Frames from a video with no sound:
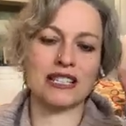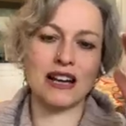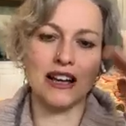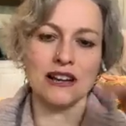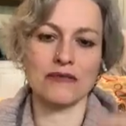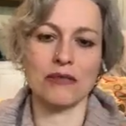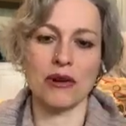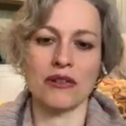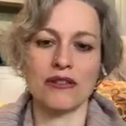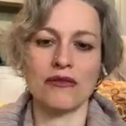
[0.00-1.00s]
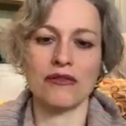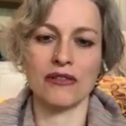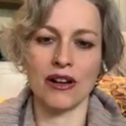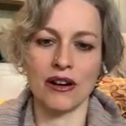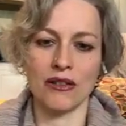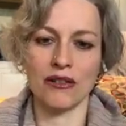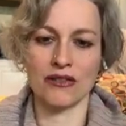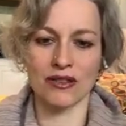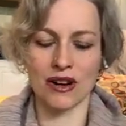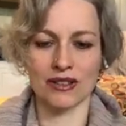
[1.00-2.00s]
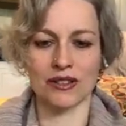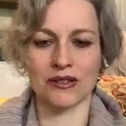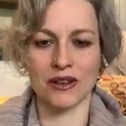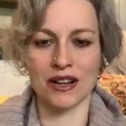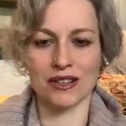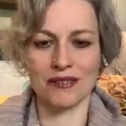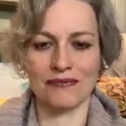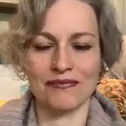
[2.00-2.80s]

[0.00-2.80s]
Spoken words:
unbroken flow of concentration.